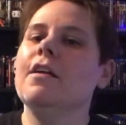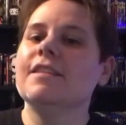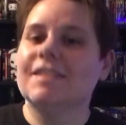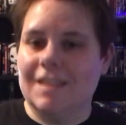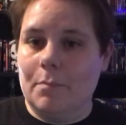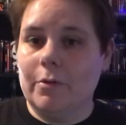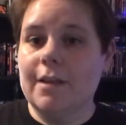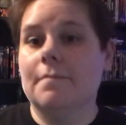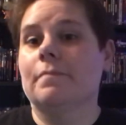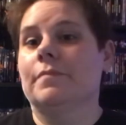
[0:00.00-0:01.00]

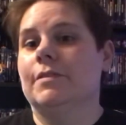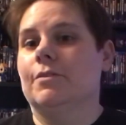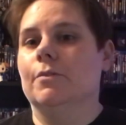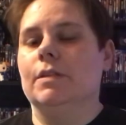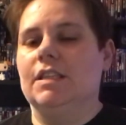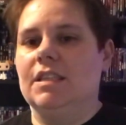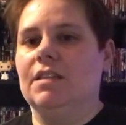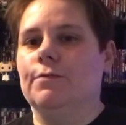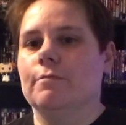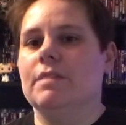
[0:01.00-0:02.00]
separate, so it's
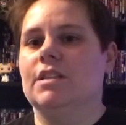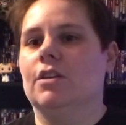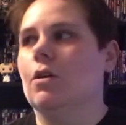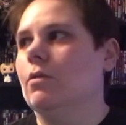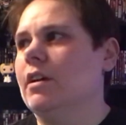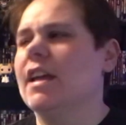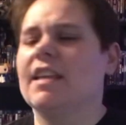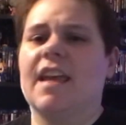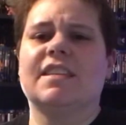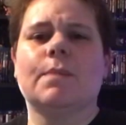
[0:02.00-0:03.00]
easy for me to go look.
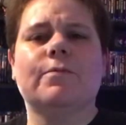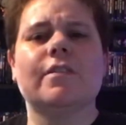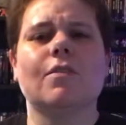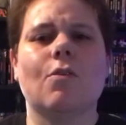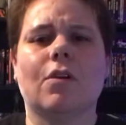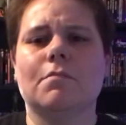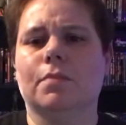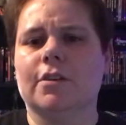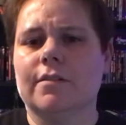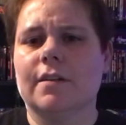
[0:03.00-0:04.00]
Except for the horror
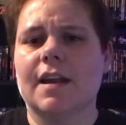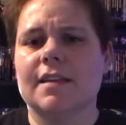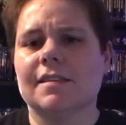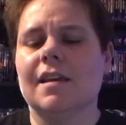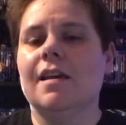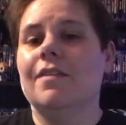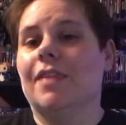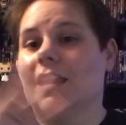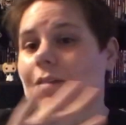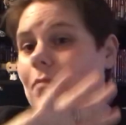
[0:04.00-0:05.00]
Blu-rays,
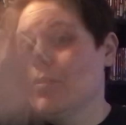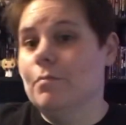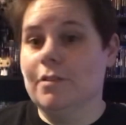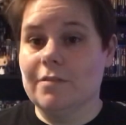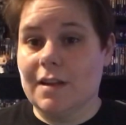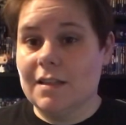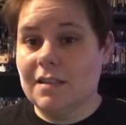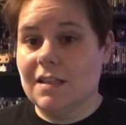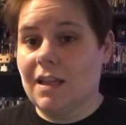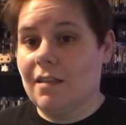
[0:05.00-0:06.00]
they keep all the Blu-rays
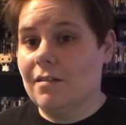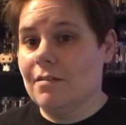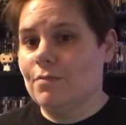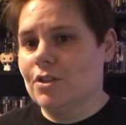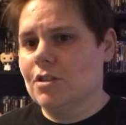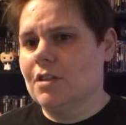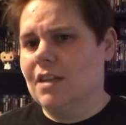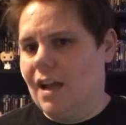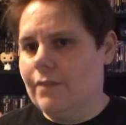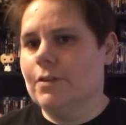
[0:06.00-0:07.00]
together, which
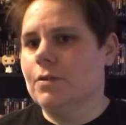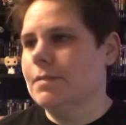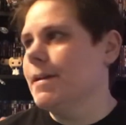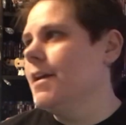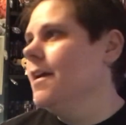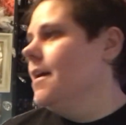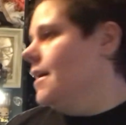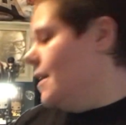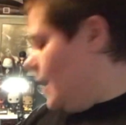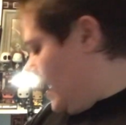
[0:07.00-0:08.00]
kind of annoys me.
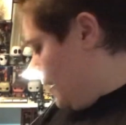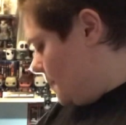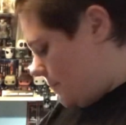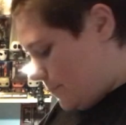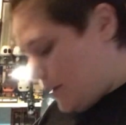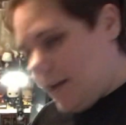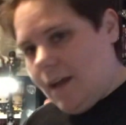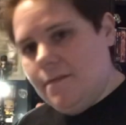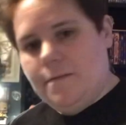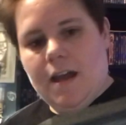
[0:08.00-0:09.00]
But
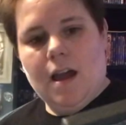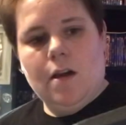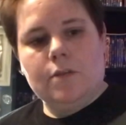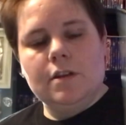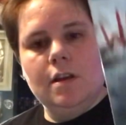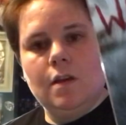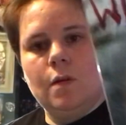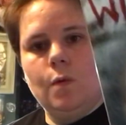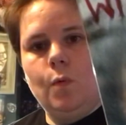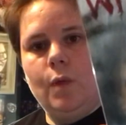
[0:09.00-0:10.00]
I found
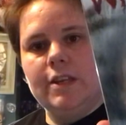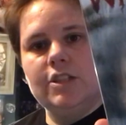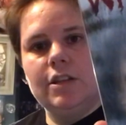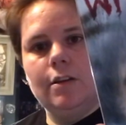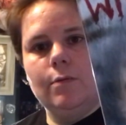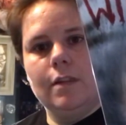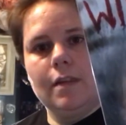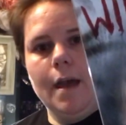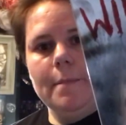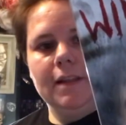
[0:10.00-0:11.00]
Wind Chill with
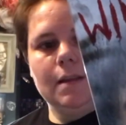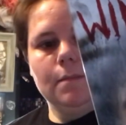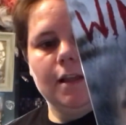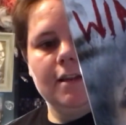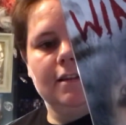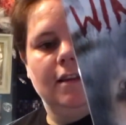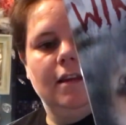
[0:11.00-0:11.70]
Emily Blunt.